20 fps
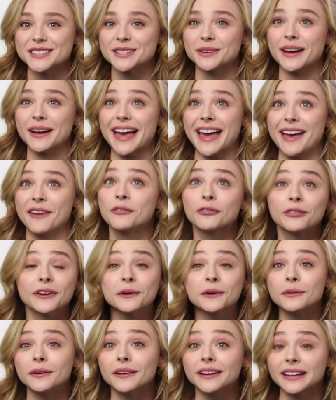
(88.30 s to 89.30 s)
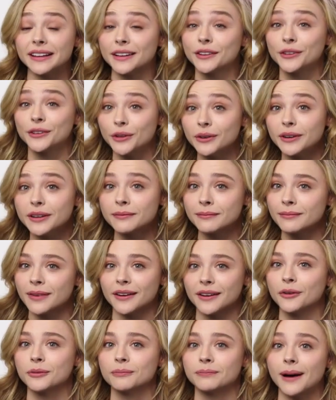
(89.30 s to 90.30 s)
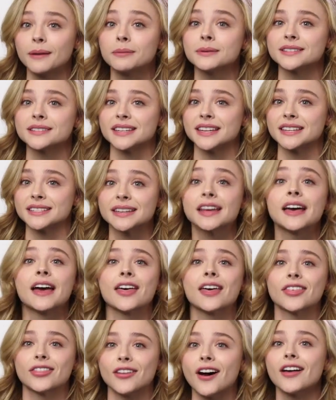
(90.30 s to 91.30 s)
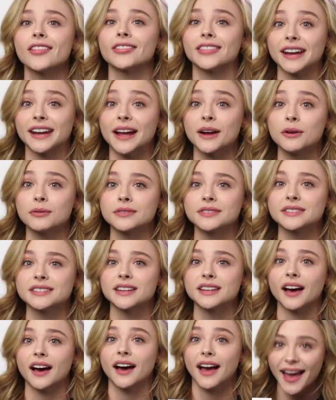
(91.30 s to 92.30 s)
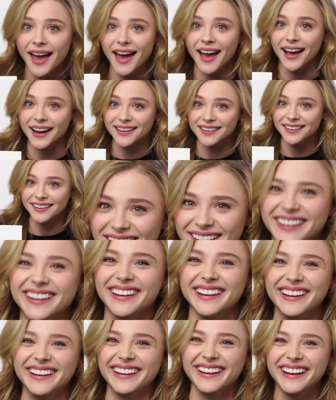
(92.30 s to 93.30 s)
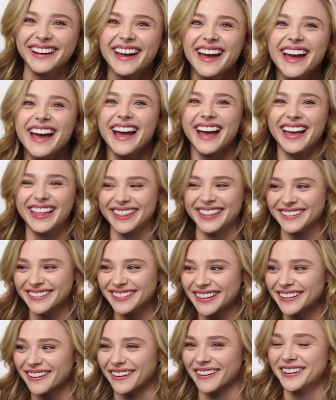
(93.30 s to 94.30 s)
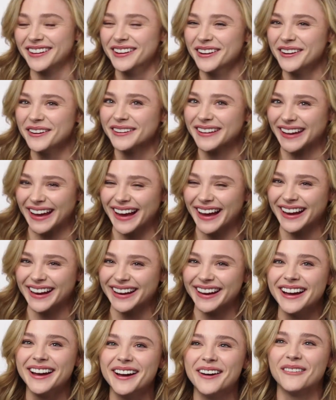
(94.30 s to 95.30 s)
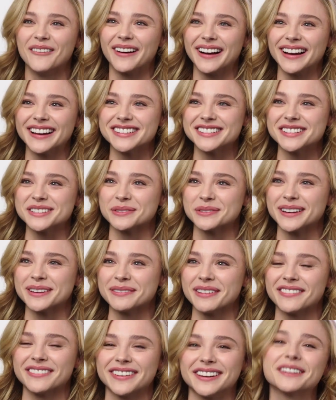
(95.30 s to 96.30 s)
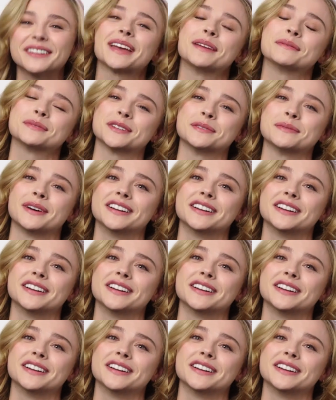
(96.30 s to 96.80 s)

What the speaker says: So everyone, including my own publicist, thought that I was hacked. And they were like, are you okay? Why is she tweeting about video games so